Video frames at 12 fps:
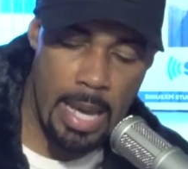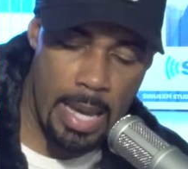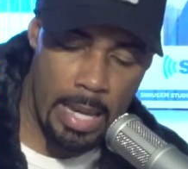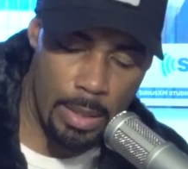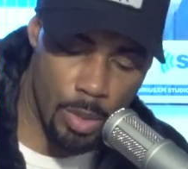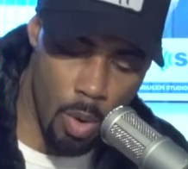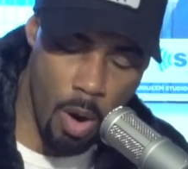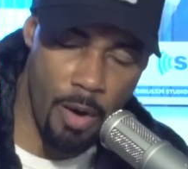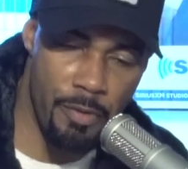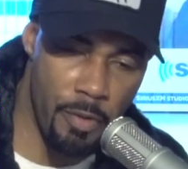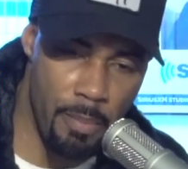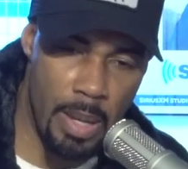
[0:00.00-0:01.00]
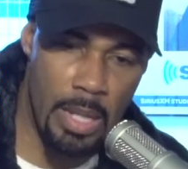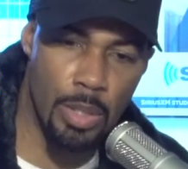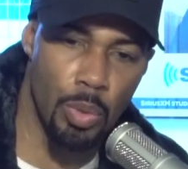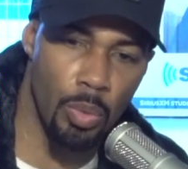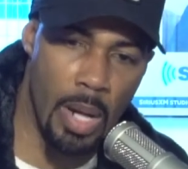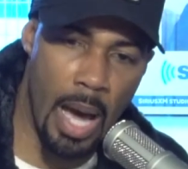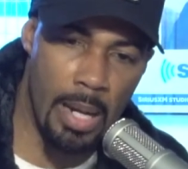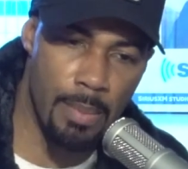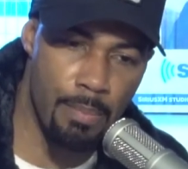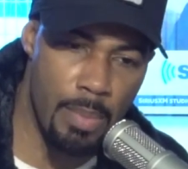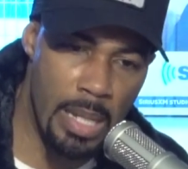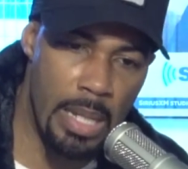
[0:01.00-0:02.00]
It's hard for me to not
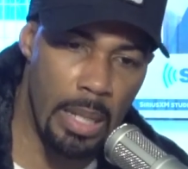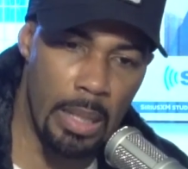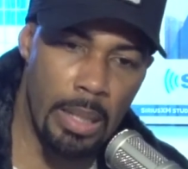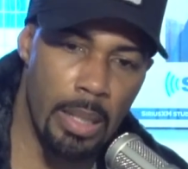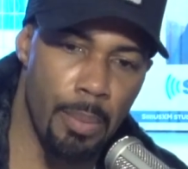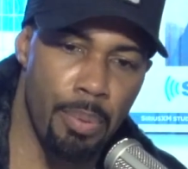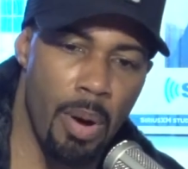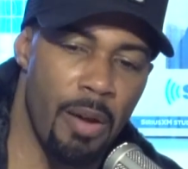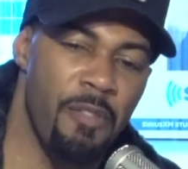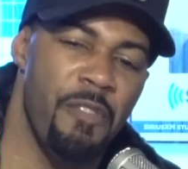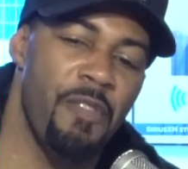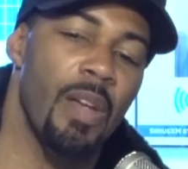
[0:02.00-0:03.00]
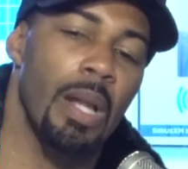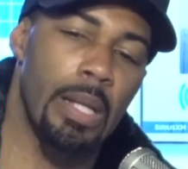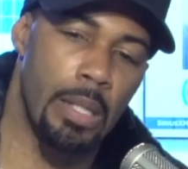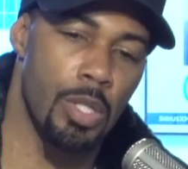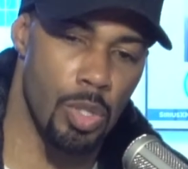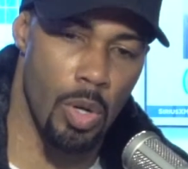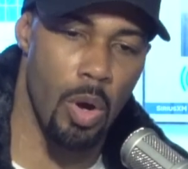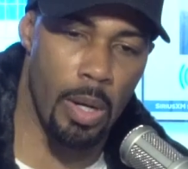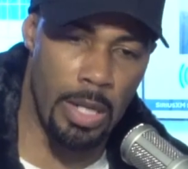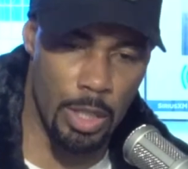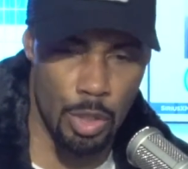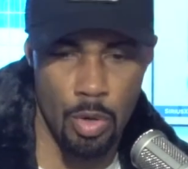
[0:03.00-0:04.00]
immediately, upon feeling the song
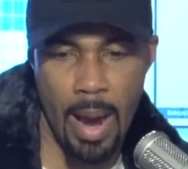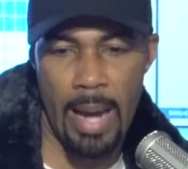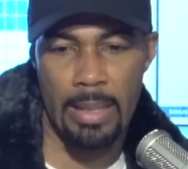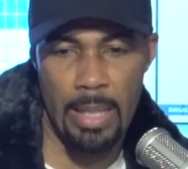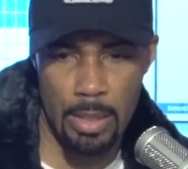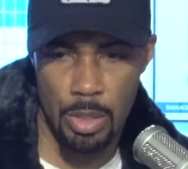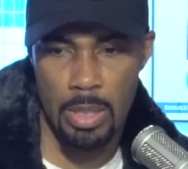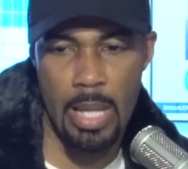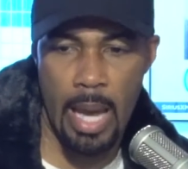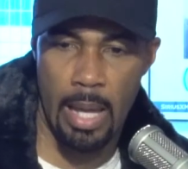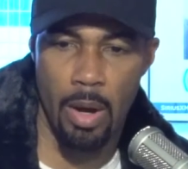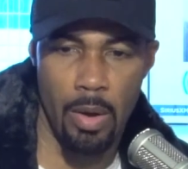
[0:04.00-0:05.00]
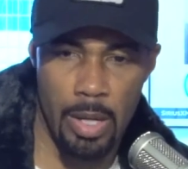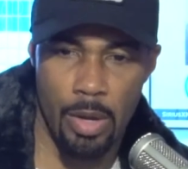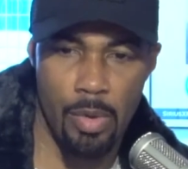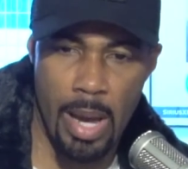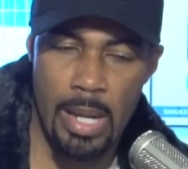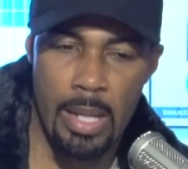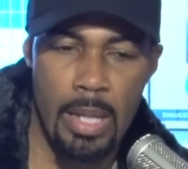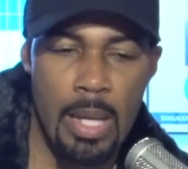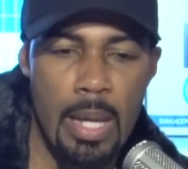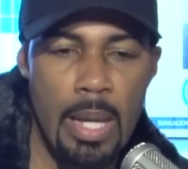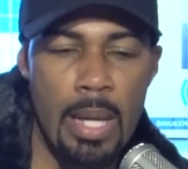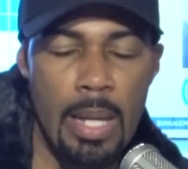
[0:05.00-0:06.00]
and the track that Josiah had already created,
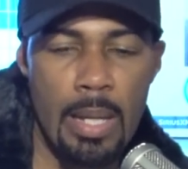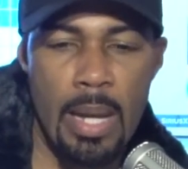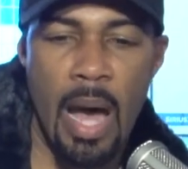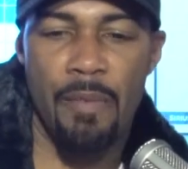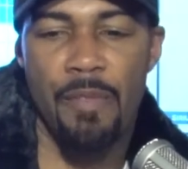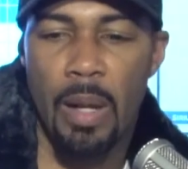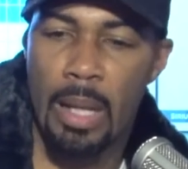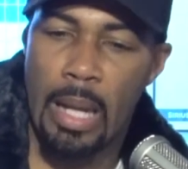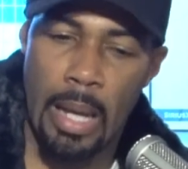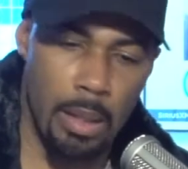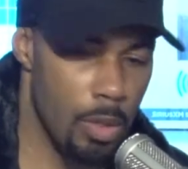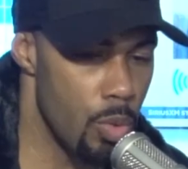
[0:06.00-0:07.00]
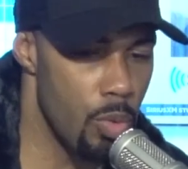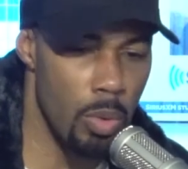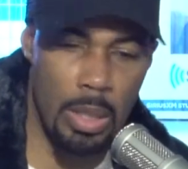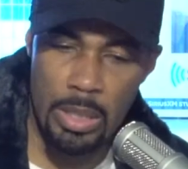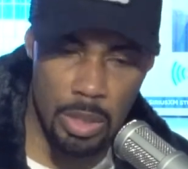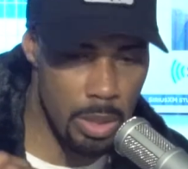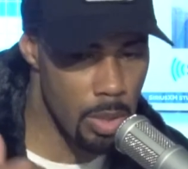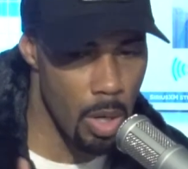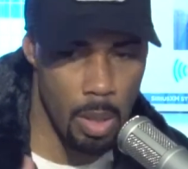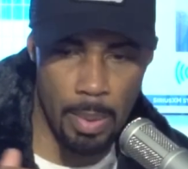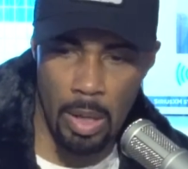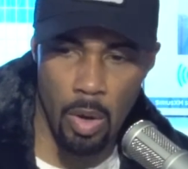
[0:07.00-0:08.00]
not feeling like, cool, let's just
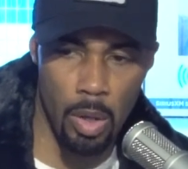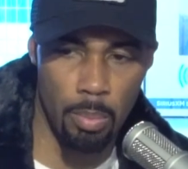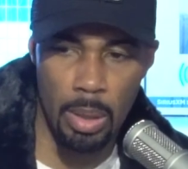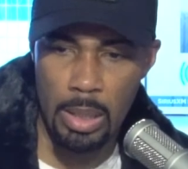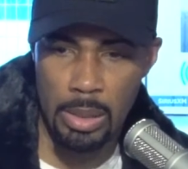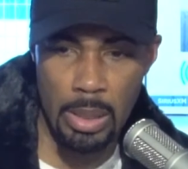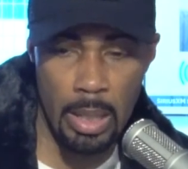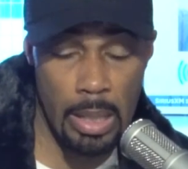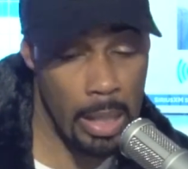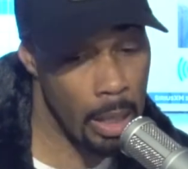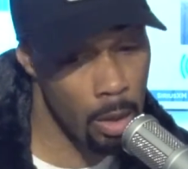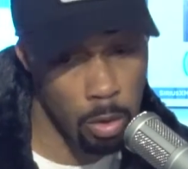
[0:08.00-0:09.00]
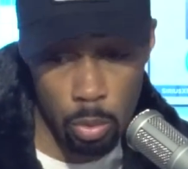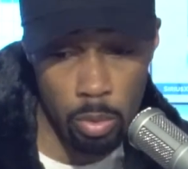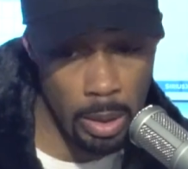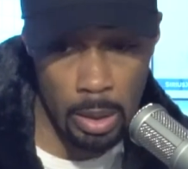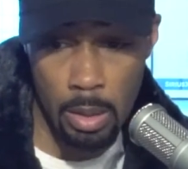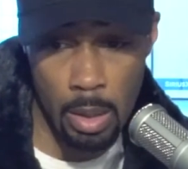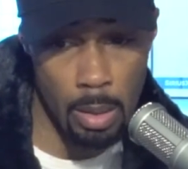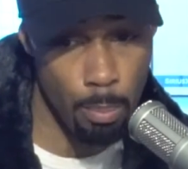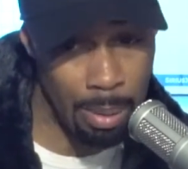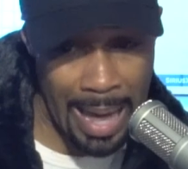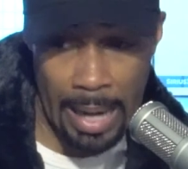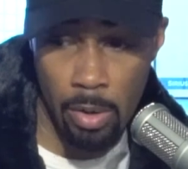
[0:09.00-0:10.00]
talk about all the bloodshed, including
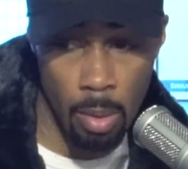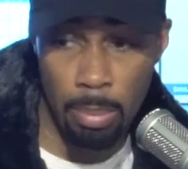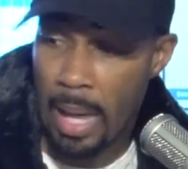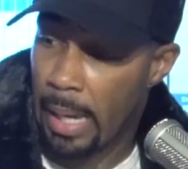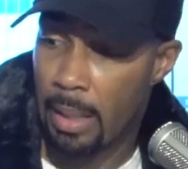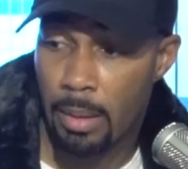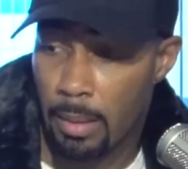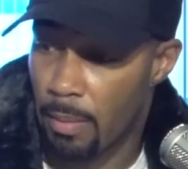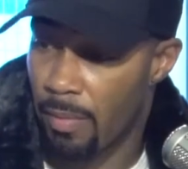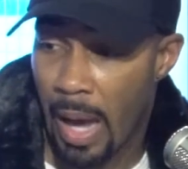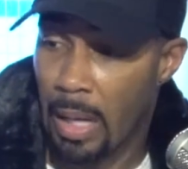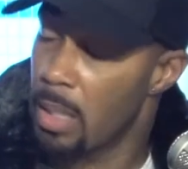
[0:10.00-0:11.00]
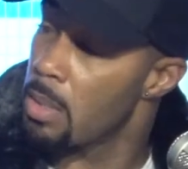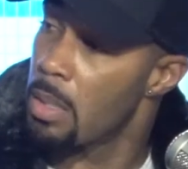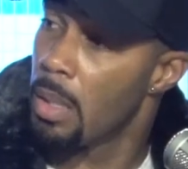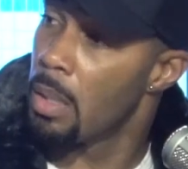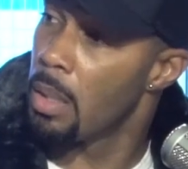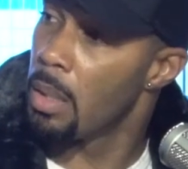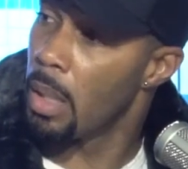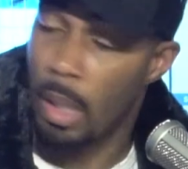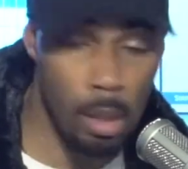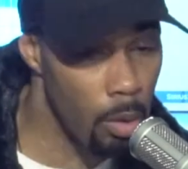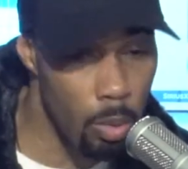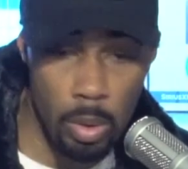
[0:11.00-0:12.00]
black on black violence,
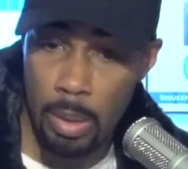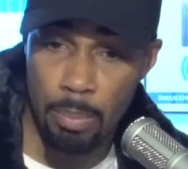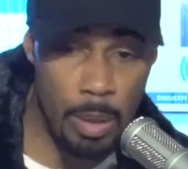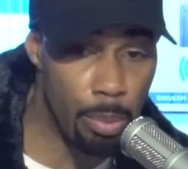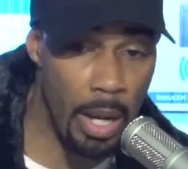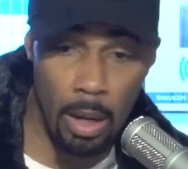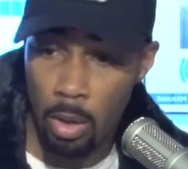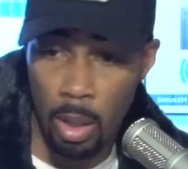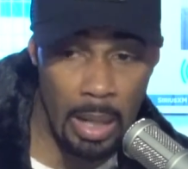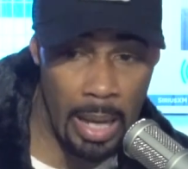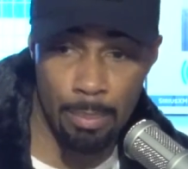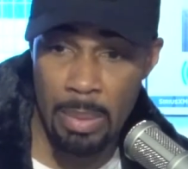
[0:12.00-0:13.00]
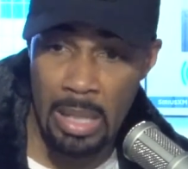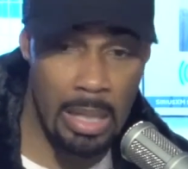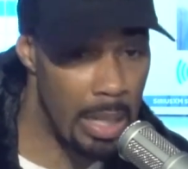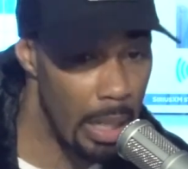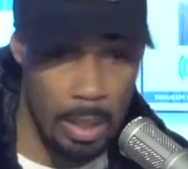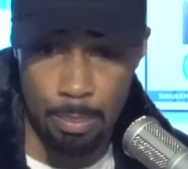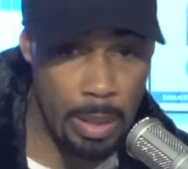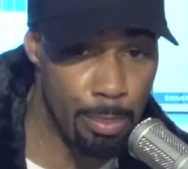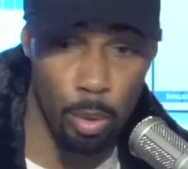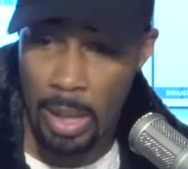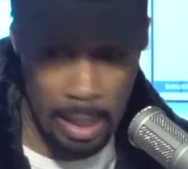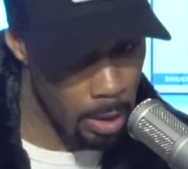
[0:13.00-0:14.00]
including people that look like me killing
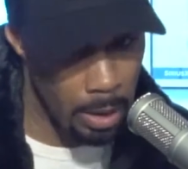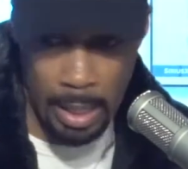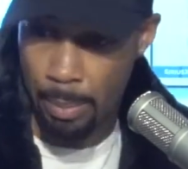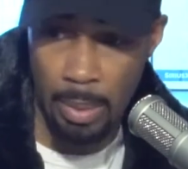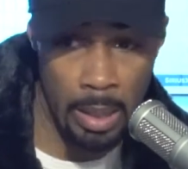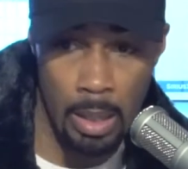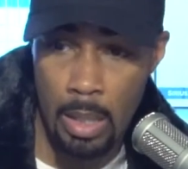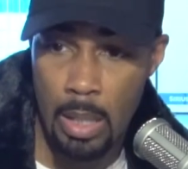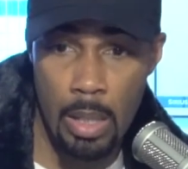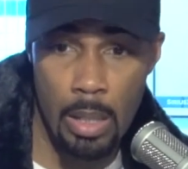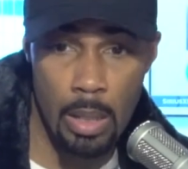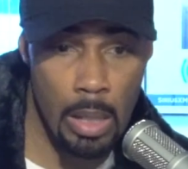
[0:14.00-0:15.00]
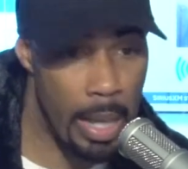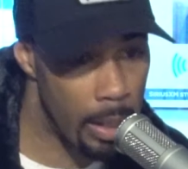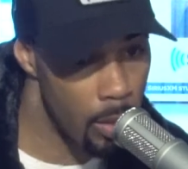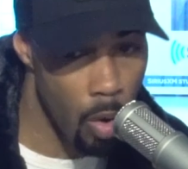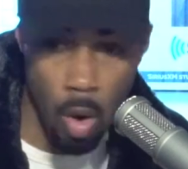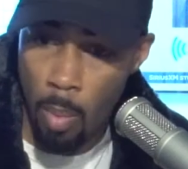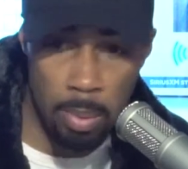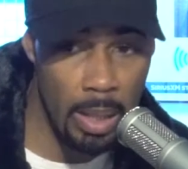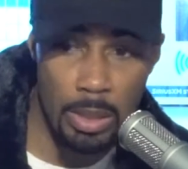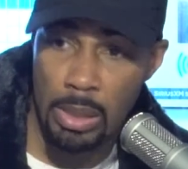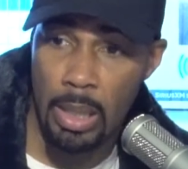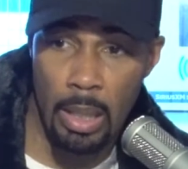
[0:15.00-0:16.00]
people that look like me, like all
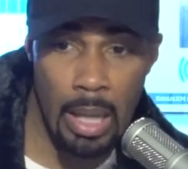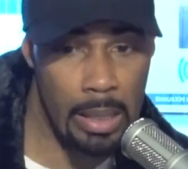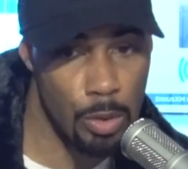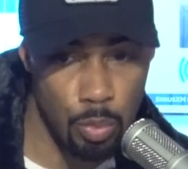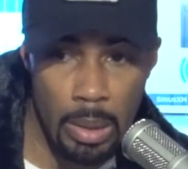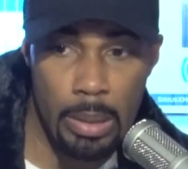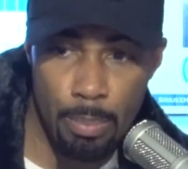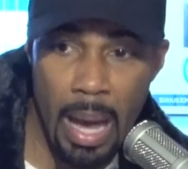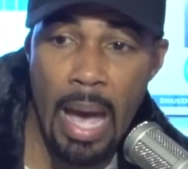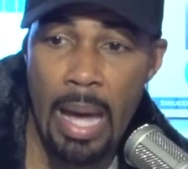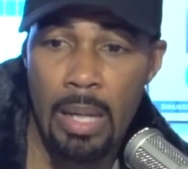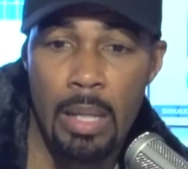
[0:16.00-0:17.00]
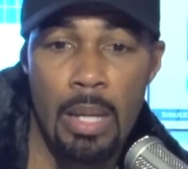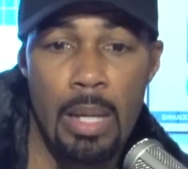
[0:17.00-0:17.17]
bloodshed. Like, it's really bad.